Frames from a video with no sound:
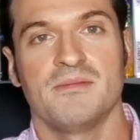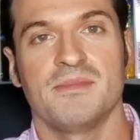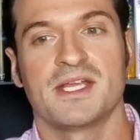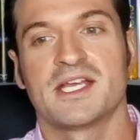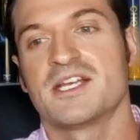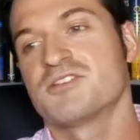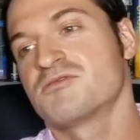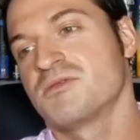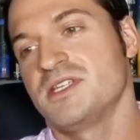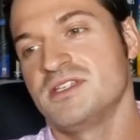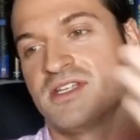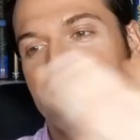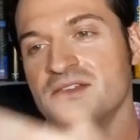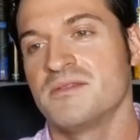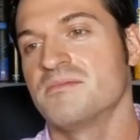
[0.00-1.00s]
because we
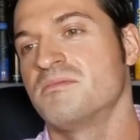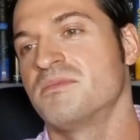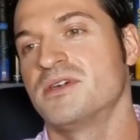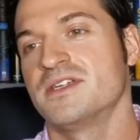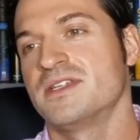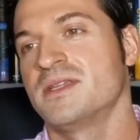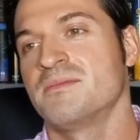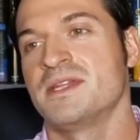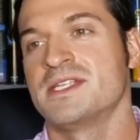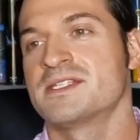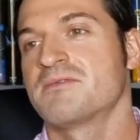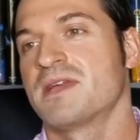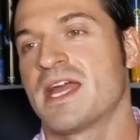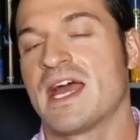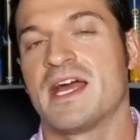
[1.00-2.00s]
didn't put the means
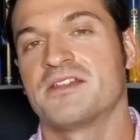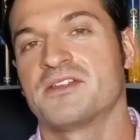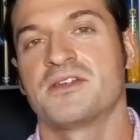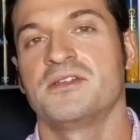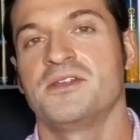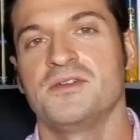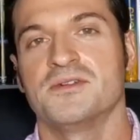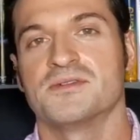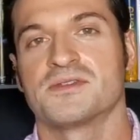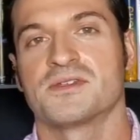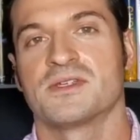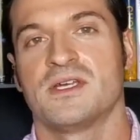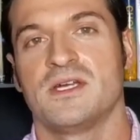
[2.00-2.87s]
that we had to good use.